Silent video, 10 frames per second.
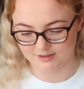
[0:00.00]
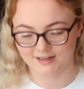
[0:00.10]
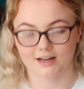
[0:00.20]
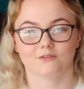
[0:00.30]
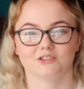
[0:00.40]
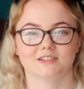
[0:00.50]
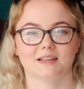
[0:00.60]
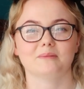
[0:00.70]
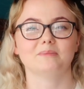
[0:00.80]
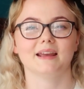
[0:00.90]
and I've just
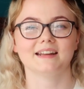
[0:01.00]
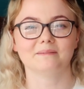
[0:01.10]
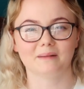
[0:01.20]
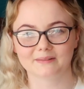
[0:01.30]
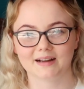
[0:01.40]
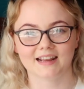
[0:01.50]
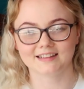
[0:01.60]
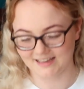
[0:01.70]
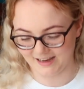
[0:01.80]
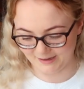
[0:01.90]
said pin about 8
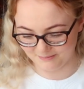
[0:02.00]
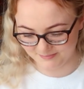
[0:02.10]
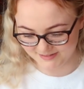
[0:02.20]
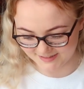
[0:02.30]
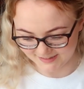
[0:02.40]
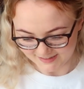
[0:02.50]
times.